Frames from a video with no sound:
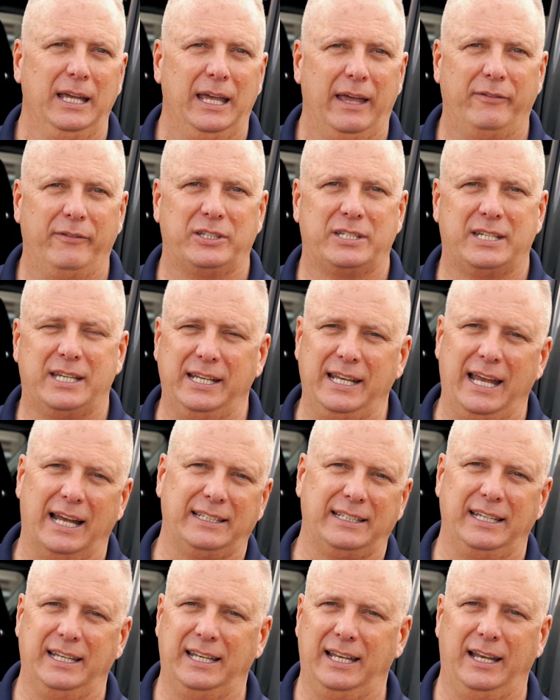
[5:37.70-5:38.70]
if it's
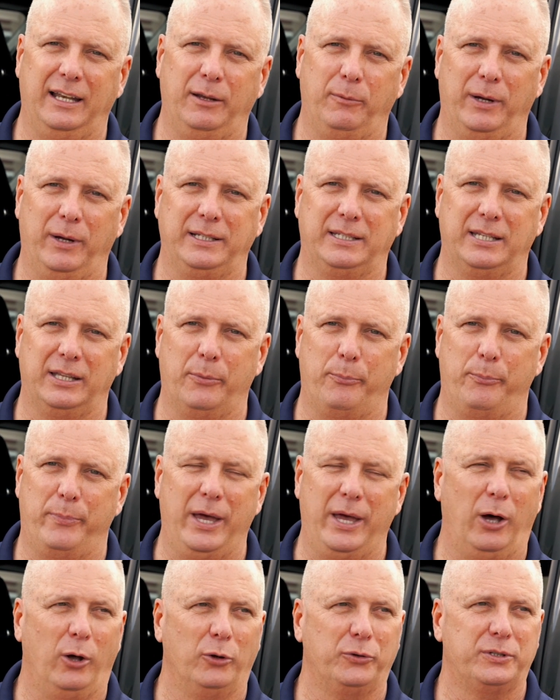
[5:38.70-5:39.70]
connected in any way to the
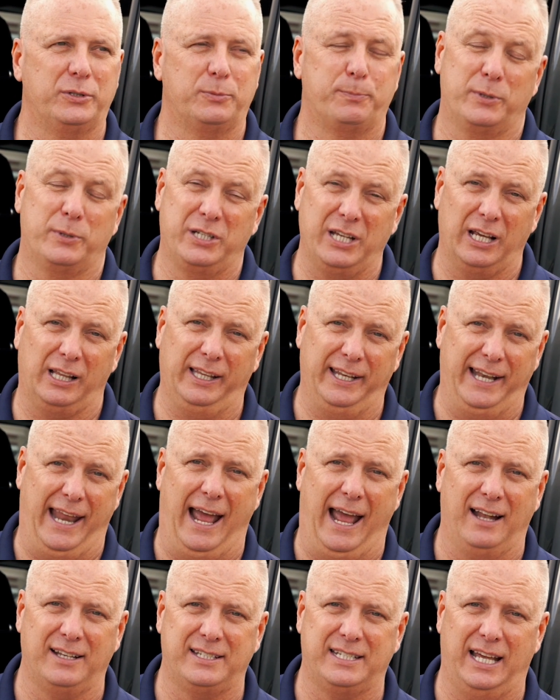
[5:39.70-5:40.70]
belt, particularly an
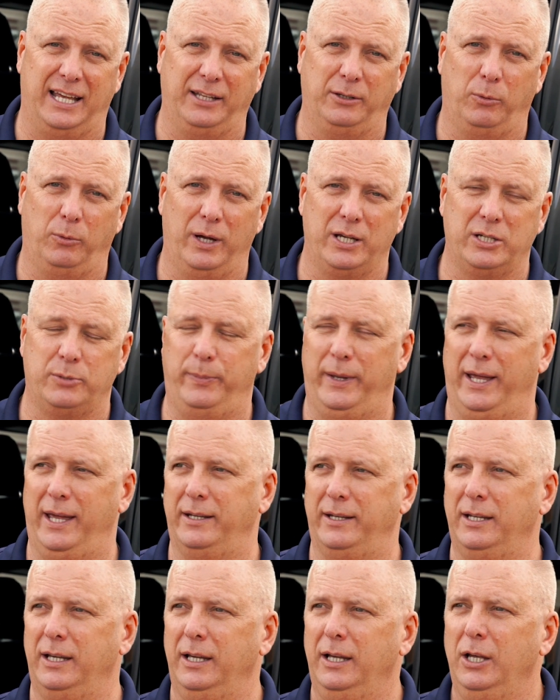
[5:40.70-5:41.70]
outside the waistband,